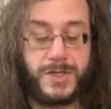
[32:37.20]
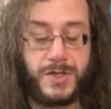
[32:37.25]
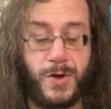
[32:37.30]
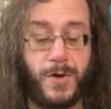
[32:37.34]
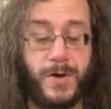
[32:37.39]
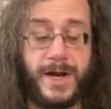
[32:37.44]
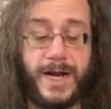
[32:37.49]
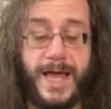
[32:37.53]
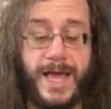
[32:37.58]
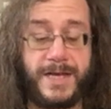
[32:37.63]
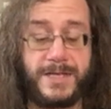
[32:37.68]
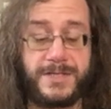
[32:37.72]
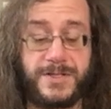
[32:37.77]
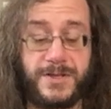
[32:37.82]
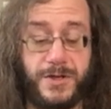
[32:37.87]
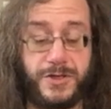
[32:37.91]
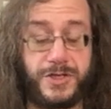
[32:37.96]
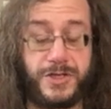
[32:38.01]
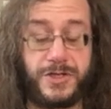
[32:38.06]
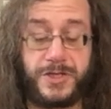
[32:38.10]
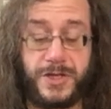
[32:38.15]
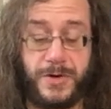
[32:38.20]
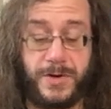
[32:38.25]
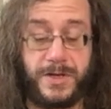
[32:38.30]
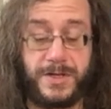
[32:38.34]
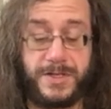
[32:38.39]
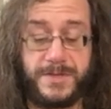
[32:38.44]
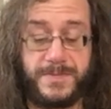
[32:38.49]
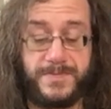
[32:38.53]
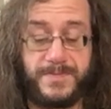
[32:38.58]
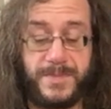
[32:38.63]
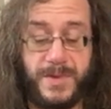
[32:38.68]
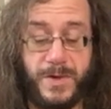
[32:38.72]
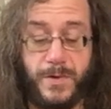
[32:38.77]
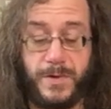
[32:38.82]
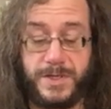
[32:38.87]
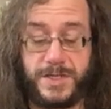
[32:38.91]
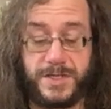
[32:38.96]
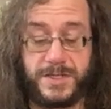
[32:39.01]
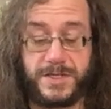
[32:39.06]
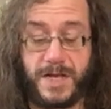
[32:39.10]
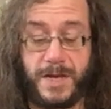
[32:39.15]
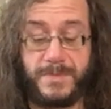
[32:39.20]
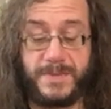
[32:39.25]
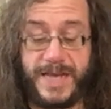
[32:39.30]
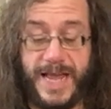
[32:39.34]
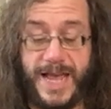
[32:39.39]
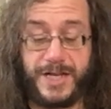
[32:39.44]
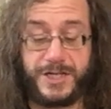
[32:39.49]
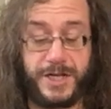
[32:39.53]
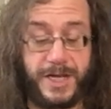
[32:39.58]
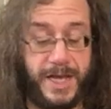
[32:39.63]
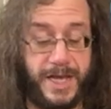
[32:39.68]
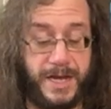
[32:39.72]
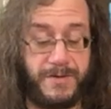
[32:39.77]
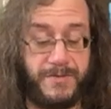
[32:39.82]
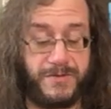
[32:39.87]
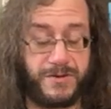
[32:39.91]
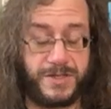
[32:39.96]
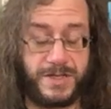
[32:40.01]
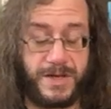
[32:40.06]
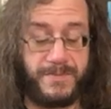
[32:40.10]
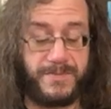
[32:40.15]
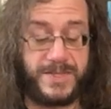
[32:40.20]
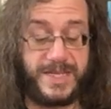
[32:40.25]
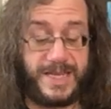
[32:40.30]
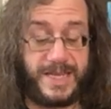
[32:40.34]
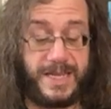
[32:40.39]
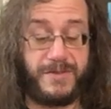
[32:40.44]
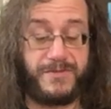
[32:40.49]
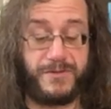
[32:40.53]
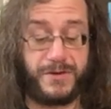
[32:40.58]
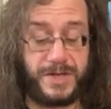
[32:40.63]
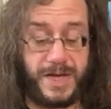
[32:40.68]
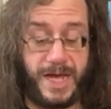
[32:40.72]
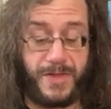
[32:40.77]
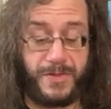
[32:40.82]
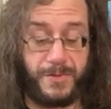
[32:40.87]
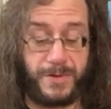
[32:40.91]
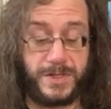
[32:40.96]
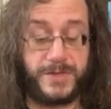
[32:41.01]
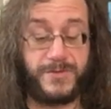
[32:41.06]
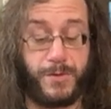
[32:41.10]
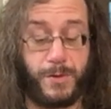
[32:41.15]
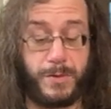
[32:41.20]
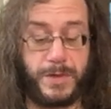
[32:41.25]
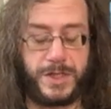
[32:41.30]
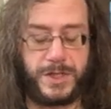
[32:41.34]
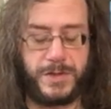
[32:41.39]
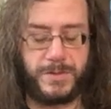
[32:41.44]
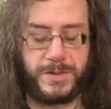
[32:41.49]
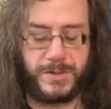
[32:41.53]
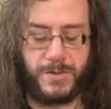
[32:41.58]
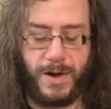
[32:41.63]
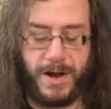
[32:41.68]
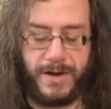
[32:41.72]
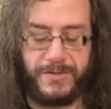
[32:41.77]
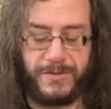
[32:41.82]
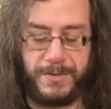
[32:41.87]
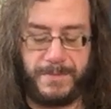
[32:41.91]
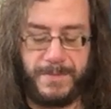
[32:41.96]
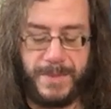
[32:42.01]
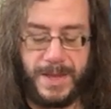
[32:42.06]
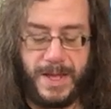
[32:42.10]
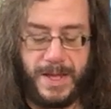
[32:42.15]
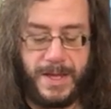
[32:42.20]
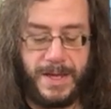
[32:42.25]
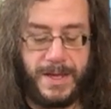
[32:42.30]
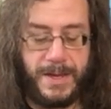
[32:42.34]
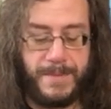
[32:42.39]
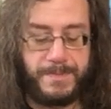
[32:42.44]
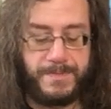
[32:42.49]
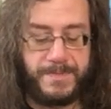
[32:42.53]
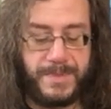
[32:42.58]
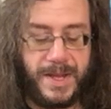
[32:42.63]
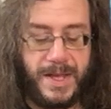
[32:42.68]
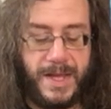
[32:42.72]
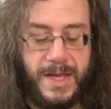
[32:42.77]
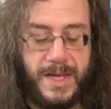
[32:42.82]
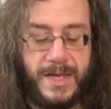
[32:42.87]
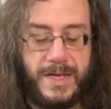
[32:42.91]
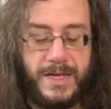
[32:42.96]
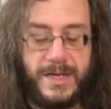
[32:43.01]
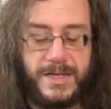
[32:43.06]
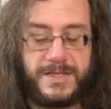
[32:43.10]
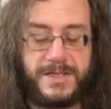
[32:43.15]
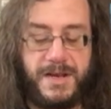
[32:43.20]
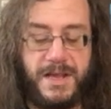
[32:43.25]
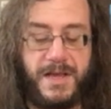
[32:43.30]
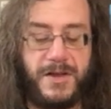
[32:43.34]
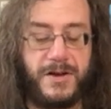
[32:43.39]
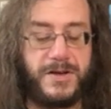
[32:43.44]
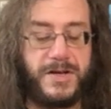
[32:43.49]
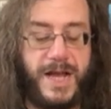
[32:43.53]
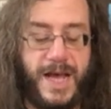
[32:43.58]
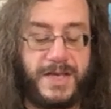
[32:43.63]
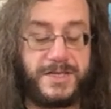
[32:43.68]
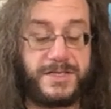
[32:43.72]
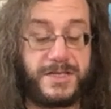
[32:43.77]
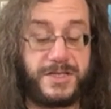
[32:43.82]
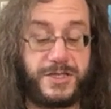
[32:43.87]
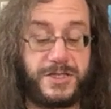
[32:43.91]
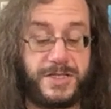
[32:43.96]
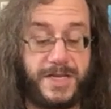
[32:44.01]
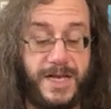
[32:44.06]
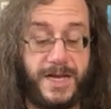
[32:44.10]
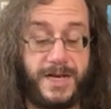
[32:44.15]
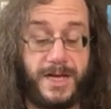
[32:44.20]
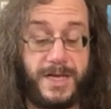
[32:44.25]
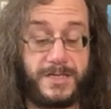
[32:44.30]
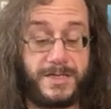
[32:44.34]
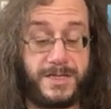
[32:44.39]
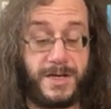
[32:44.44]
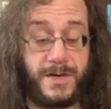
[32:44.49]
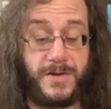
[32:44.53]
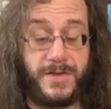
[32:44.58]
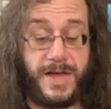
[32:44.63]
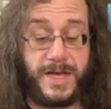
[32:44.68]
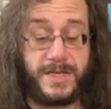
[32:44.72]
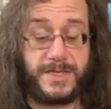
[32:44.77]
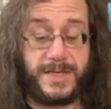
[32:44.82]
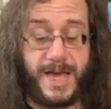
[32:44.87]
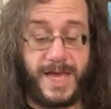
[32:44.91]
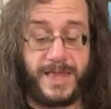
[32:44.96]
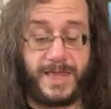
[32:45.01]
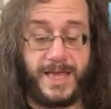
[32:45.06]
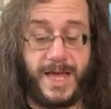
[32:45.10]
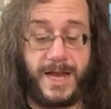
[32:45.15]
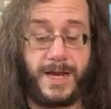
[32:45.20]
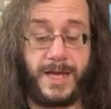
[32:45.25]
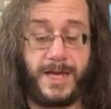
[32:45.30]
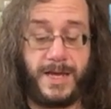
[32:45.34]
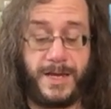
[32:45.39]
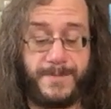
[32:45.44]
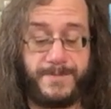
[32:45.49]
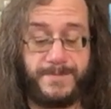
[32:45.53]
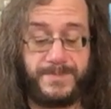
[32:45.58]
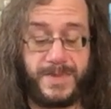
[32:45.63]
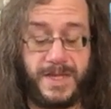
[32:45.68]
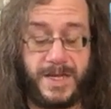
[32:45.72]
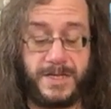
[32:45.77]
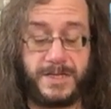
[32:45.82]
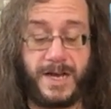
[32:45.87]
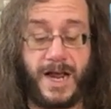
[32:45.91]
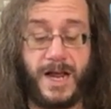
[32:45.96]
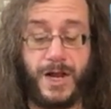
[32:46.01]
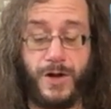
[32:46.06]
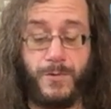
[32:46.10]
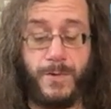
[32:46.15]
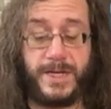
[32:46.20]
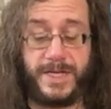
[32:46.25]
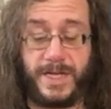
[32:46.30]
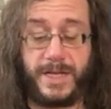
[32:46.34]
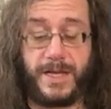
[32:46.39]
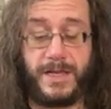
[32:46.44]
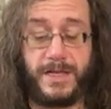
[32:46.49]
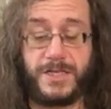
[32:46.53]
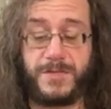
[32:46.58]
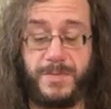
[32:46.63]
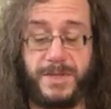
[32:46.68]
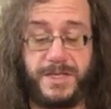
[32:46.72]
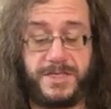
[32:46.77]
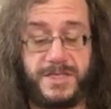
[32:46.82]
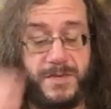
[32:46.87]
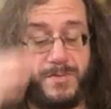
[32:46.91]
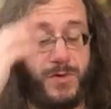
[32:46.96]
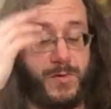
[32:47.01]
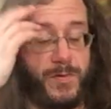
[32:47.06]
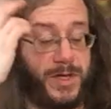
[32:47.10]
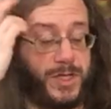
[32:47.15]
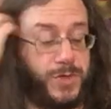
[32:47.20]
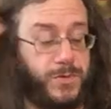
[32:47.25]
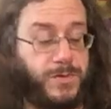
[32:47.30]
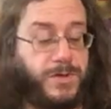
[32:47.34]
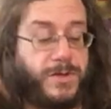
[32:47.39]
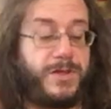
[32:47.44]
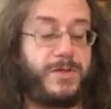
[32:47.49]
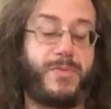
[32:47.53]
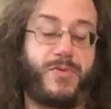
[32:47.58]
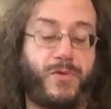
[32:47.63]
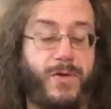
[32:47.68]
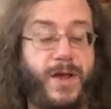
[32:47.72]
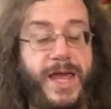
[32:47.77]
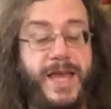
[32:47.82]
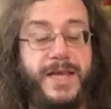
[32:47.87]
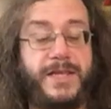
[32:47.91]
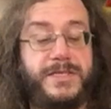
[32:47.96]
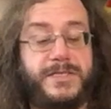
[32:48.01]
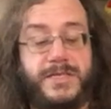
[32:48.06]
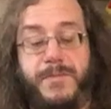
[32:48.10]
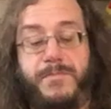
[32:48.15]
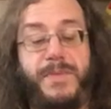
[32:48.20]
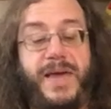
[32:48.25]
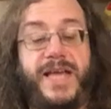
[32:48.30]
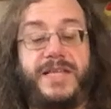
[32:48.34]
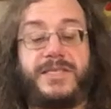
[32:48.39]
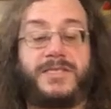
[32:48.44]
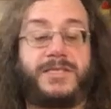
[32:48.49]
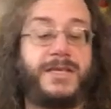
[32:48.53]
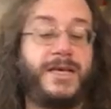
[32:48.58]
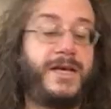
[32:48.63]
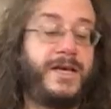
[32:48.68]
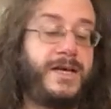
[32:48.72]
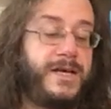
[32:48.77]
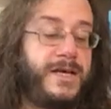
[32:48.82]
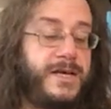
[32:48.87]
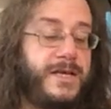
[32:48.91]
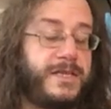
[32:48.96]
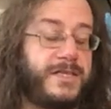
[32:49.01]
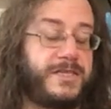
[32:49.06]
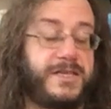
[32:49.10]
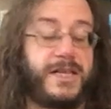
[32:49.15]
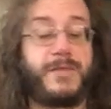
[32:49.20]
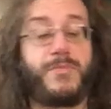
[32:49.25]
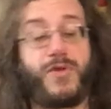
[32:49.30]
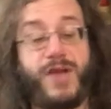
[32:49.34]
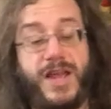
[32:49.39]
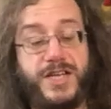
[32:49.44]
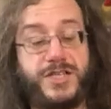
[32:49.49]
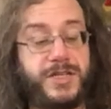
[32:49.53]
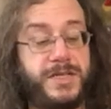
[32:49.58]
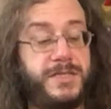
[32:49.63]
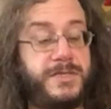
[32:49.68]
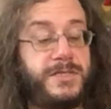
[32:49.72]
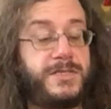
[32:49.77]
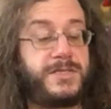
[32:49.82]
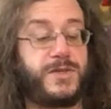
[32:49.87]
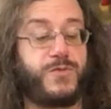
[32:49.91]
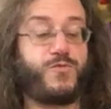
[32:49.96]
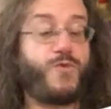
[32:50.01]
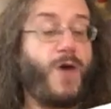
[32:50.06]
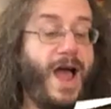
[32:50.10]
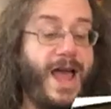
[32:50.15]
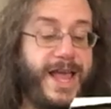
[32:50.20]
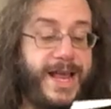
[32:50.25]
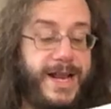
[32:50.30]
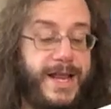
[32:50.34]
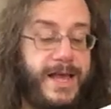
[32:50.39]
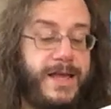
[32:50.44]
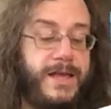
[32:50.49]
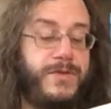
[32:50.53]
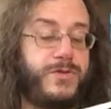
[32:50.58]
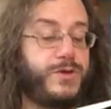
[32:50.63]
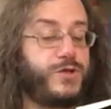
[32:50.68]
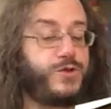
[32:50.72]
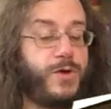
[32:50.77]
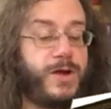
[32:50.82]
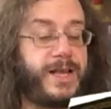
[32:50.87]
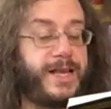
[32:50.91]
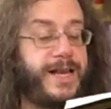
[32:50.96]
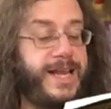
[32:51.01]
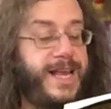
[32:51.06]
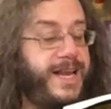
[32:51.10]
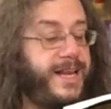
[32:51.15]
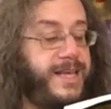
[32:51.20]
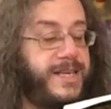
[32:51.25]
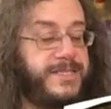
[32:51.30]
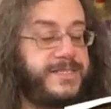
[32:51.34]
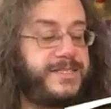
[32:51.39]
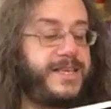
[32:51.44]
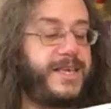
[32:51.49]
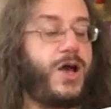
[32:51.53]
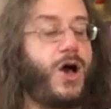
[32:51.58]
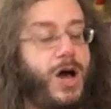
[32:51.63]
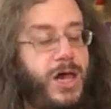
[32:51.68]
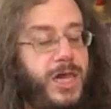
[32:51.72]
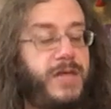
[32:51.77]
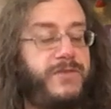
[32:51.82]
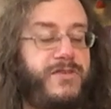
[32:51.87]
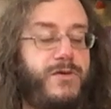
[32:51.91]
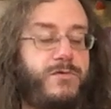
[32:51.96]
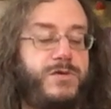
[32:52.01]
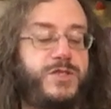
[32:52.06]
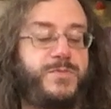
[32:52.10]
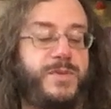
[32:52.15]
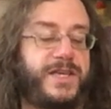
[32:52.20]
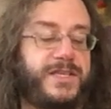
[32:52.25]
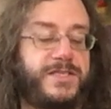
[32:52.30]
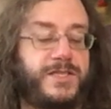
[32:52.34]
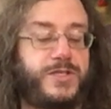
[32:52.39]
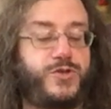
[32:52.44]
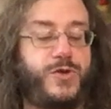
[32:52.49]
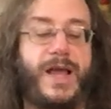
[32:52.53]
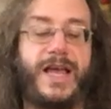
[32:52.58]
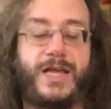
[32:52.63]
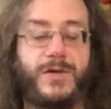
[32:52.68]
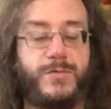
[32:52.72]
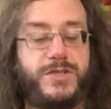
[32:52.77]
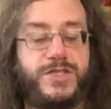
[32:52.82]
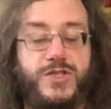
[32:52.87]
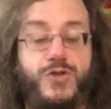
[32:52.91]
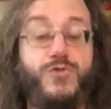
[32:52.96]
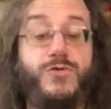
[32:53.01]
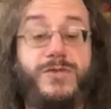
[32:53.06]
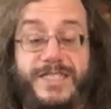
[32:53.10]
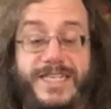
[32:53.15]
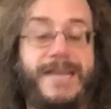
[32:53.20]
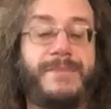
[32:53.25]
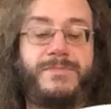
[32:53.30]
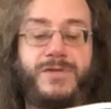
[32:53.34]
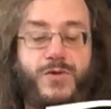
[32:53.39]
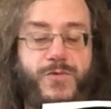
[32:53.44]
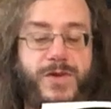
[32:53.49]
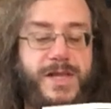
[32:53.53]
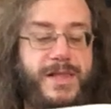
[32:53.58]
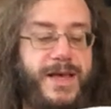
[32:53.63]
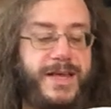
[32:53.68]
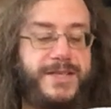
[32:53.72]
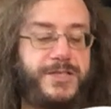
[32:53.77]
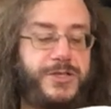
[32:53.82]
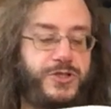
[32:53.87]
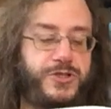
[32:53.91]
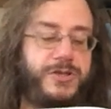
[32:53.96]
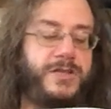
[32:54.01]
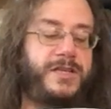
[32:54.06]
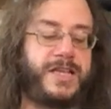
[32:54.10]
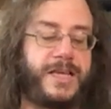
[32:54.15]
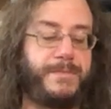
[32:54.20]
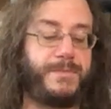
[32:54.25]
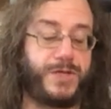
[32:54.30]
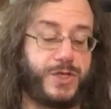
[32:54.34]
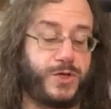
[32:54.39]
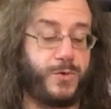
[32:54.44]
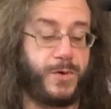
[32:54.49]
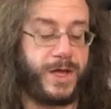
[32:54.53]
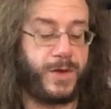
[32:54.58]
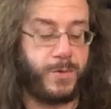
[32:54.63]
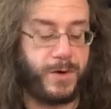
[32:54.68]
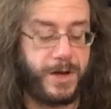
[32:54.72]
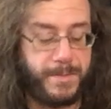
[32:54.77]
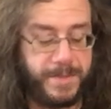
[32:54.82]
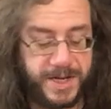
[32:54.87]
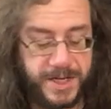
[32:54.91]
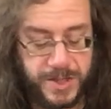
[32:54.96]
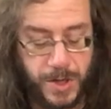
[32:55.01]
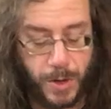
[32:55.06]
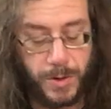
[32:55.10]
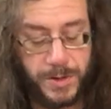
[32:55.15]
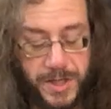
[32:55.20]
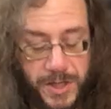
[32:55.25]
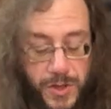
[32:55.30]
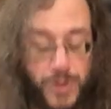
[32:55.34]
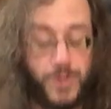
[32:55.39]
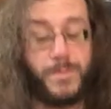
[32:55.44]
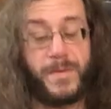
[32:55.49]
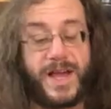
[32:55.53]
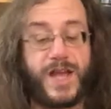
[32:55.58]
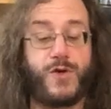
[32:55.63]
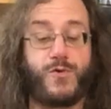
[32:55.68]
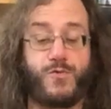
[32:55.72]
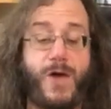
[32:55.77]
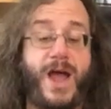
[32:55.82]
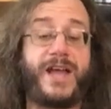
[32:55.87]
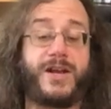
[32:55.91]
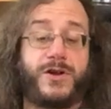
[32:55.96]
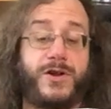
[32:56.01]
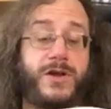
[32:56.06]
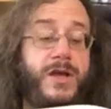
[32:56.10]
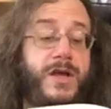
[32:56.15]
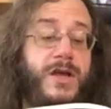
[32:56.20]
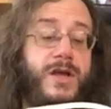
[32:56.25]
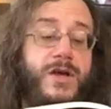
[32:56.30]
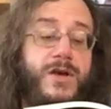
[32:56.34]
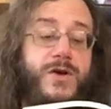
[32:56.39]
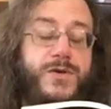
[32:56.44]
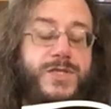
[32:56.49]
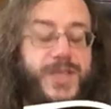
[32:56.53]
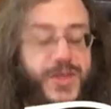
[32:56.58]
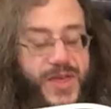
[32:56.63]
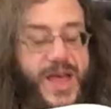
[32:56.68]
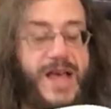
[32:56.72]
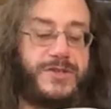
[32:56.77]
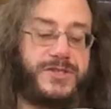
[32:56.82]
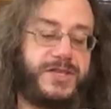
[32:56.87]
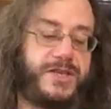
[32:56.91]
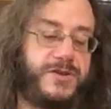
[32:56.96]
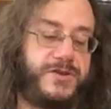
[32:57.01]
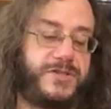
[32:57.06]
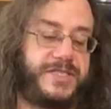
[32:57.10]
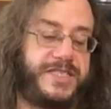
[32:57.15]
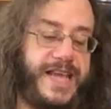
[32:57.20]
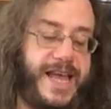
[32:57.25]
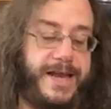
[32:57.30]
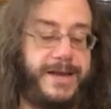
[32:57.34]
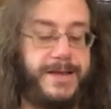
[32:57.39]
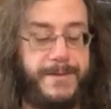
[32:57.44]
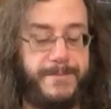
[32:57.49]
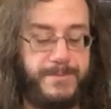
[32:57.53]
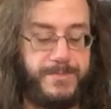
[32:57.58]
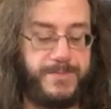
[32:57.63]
Torin asked Sergeant Jonas, who had just come dashing in, for some tea for Danthres, for which he was grateful. Sitting at her desk, she said, So that's that then the entire ridiculous midsummer ritual, the parades, the bets, the celebrations, the rioting, the drunken idiocy, all of it was because a dragon was too dim to realize he shouldn't keep doing what he'd been told to do by a writer who's a thousand years dead.